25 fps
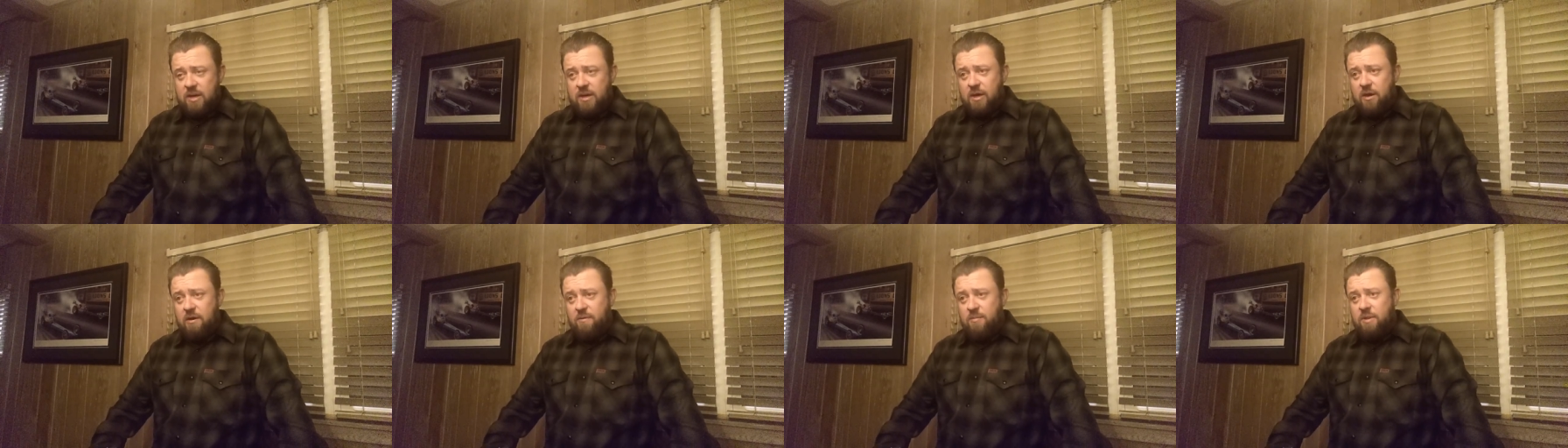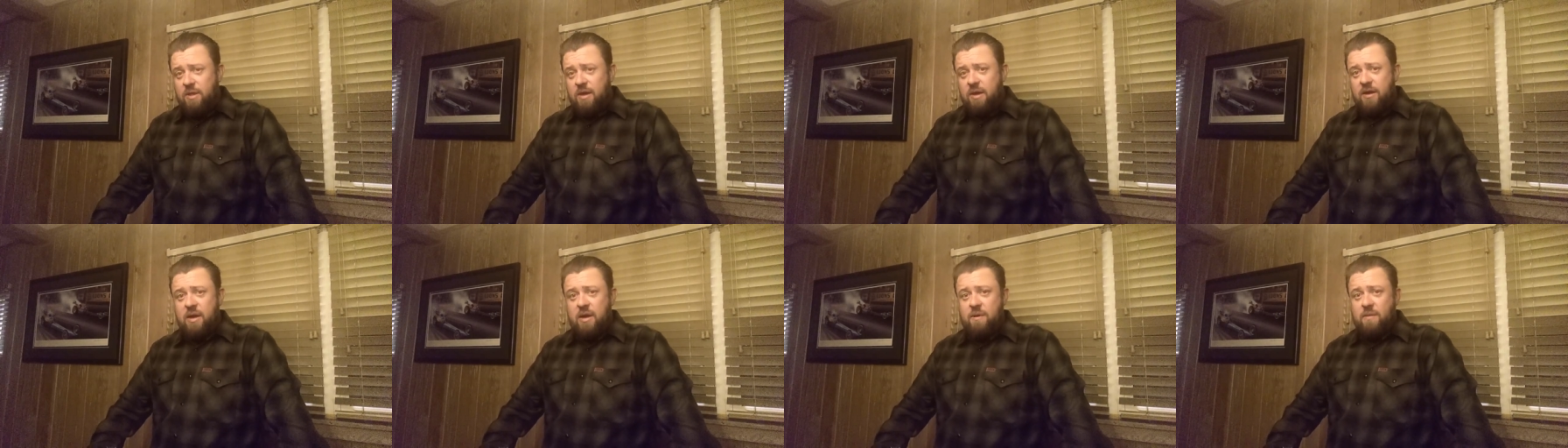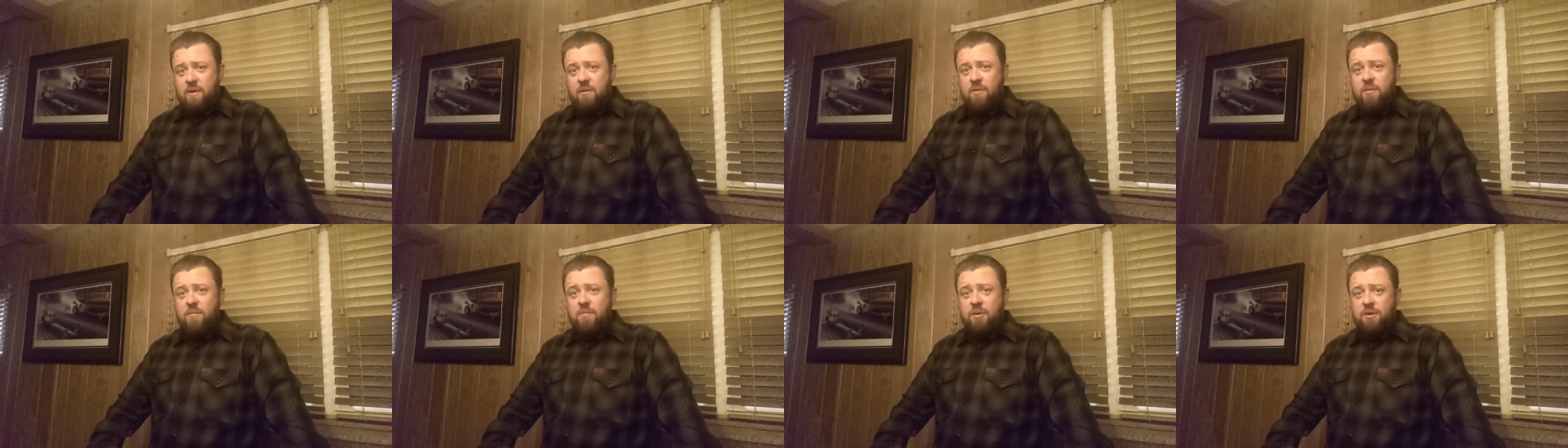Uh, but they came
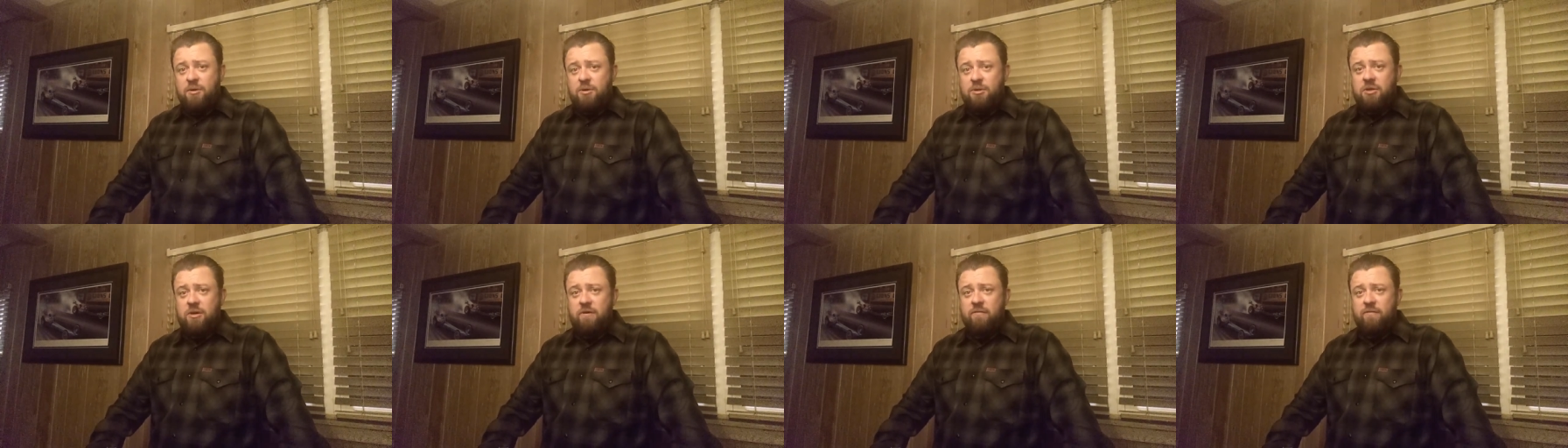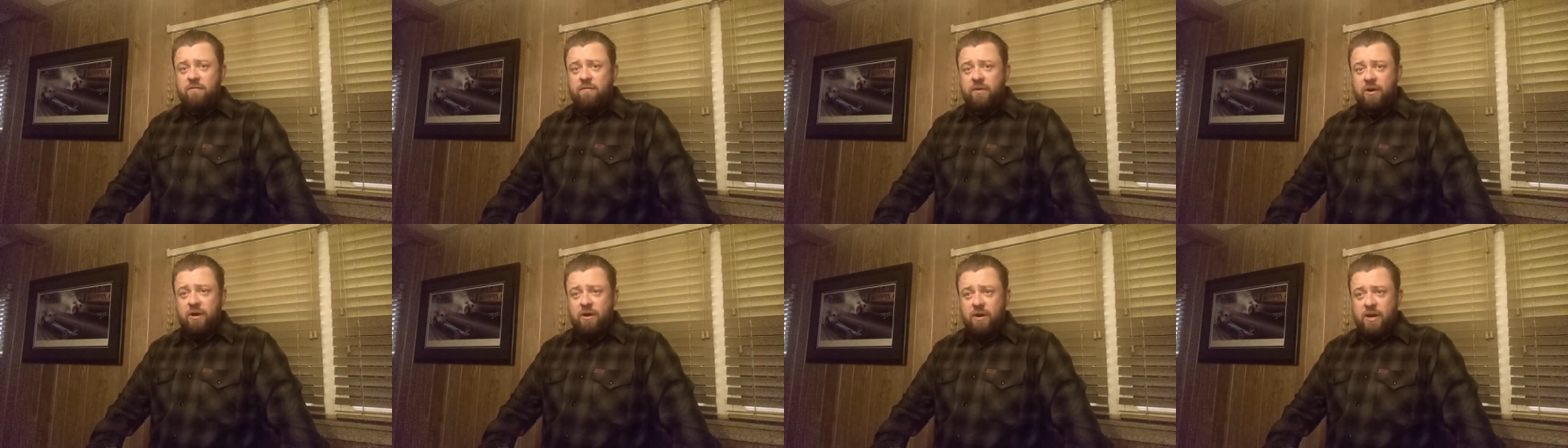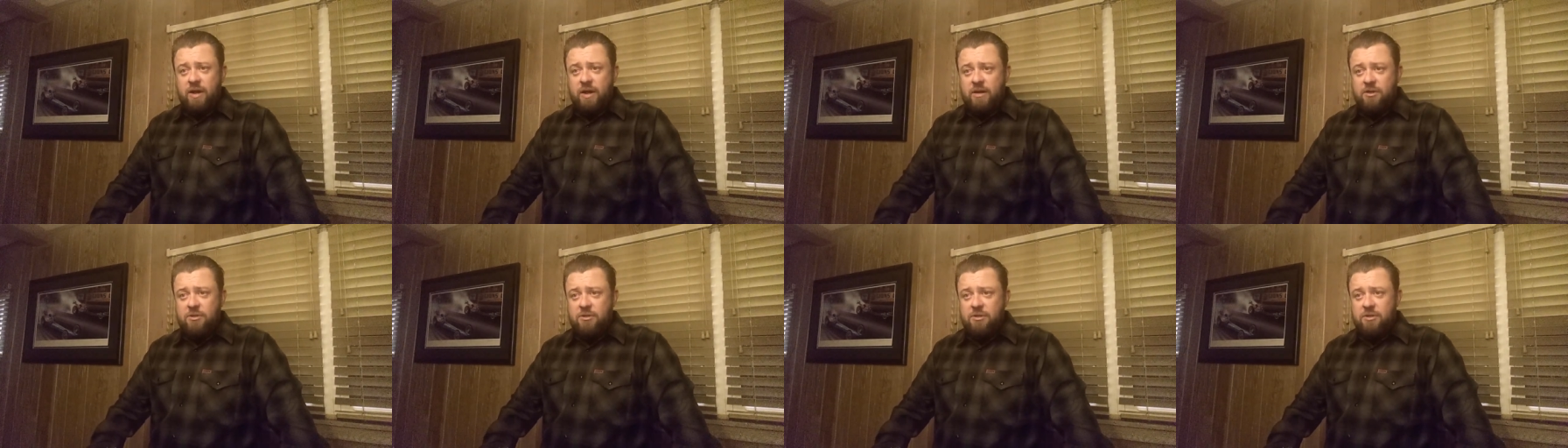out with a bunch of different
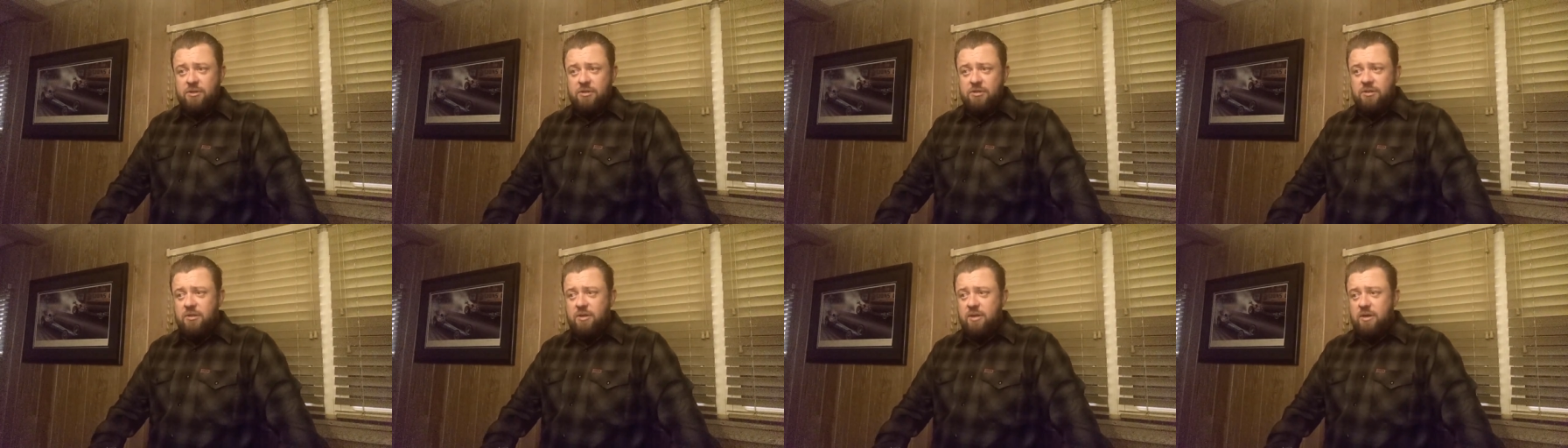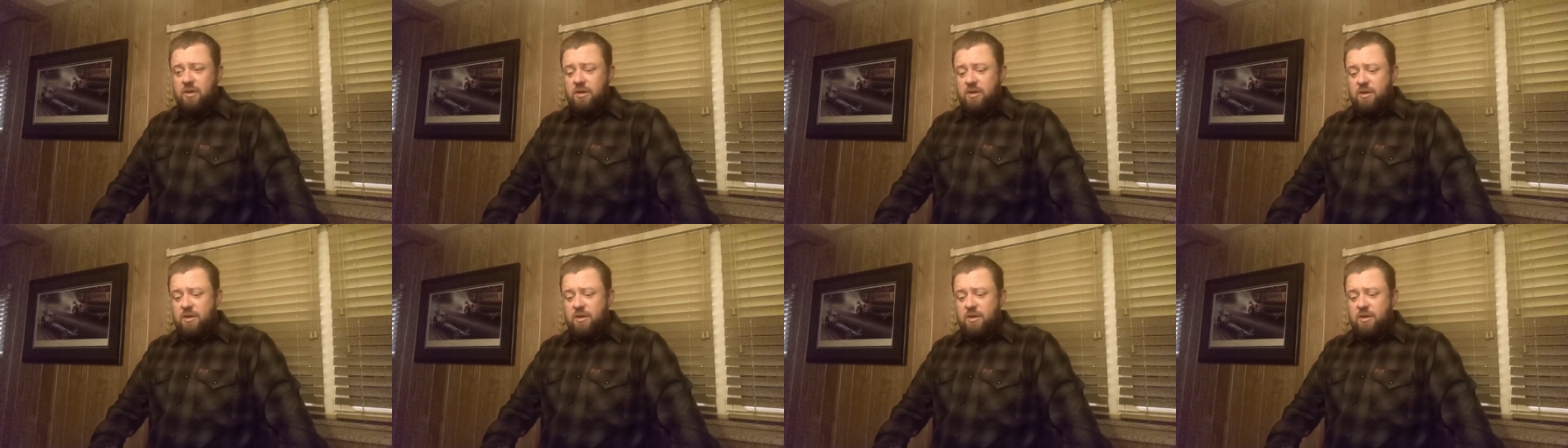variations.